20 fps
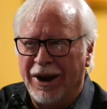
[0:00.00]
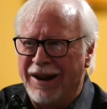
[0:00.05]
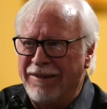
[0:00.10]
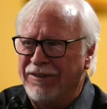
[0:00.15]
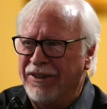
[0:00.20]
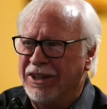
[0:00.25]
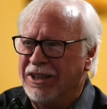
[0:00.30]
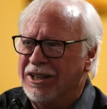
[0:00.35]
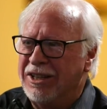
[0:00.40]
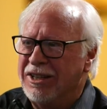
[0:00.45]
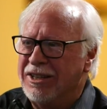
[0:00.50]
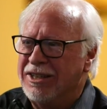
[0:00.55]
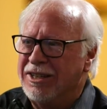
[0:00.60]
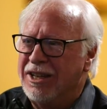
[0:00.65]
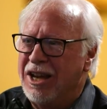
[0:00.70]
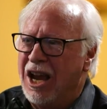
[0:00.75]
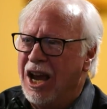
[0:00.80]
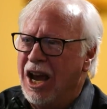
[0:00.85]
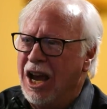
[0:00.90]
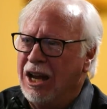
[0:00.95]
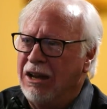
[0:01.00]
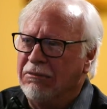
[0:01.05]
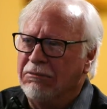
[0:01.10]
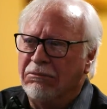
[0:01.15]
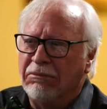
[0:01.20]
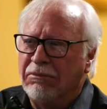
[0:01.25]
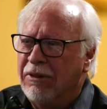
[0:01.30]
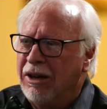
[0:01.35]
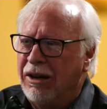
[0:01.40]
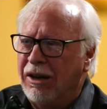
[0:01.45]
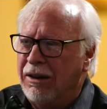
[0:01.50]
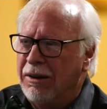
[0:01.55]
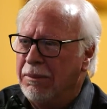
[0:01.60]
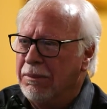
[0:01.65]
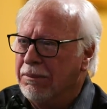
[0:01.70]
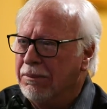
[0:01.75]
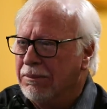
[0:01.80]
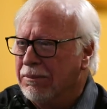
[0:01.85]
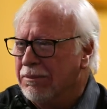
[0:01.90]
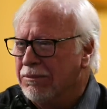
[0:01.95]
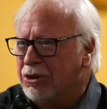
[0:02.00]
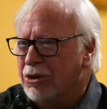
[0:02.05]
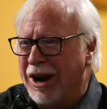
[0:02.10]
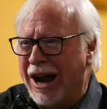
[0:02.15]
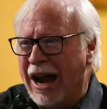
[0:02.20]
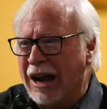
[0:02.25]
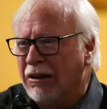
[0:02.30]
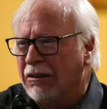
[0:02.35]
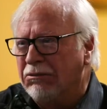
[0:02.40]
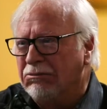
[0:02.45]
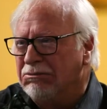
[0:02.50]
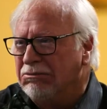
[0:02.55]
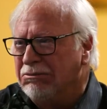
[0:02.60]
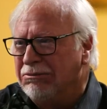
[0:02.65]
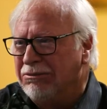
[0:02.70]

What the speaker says: graphic design track.